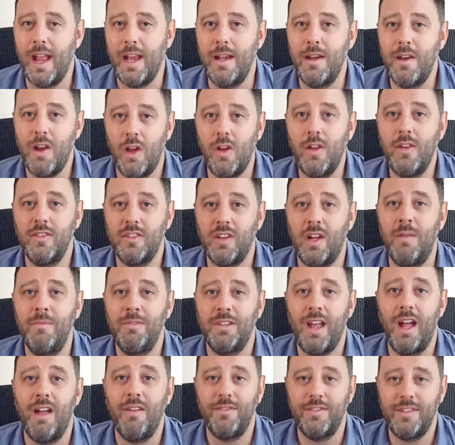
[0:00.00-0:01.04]
9 times
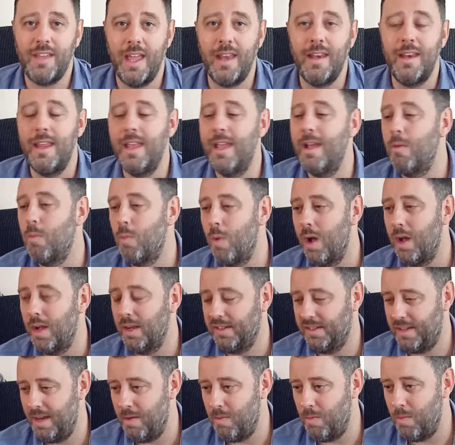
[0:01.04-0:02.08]
out of 10, it
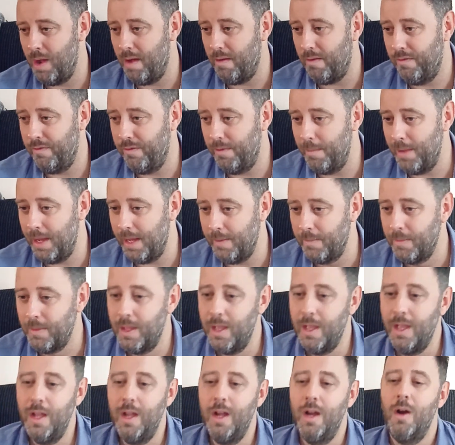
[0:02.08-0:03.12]
works out well for me.
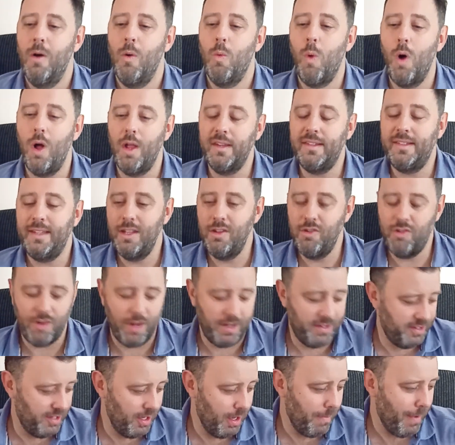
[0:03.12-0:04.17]
What's
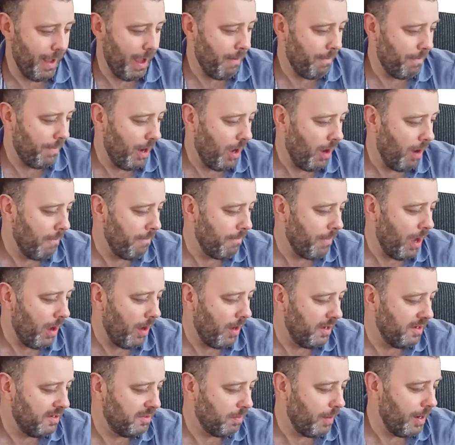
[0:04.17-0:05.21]
interesting about blind
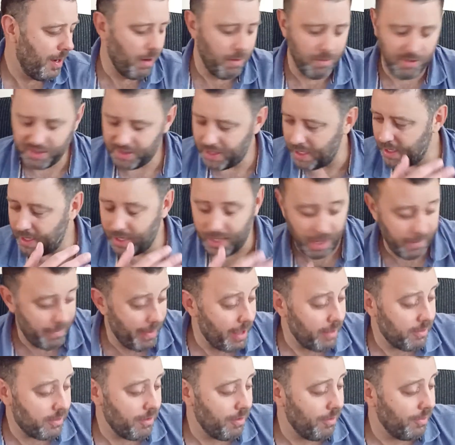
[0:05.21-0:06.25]
buys, when I was thinking
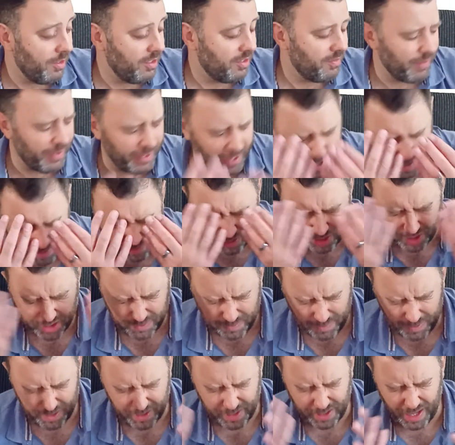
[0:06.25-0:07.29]
about doing this video and
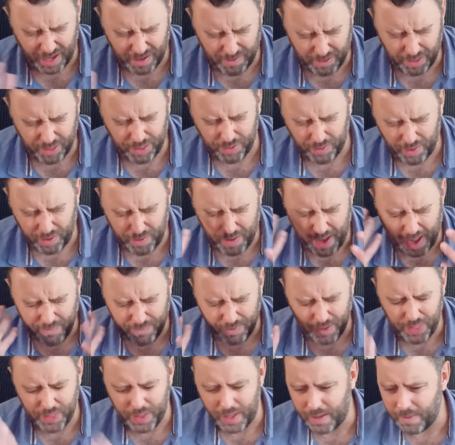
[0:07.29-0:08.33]
just going through
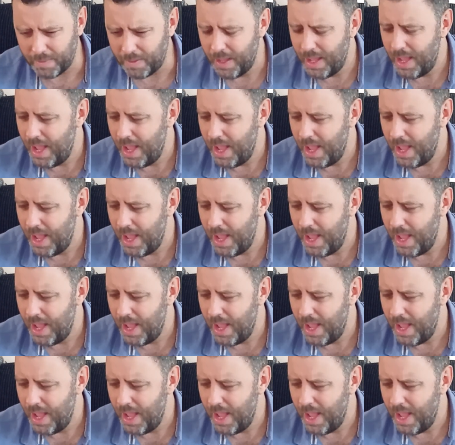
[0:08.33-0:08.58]
everything,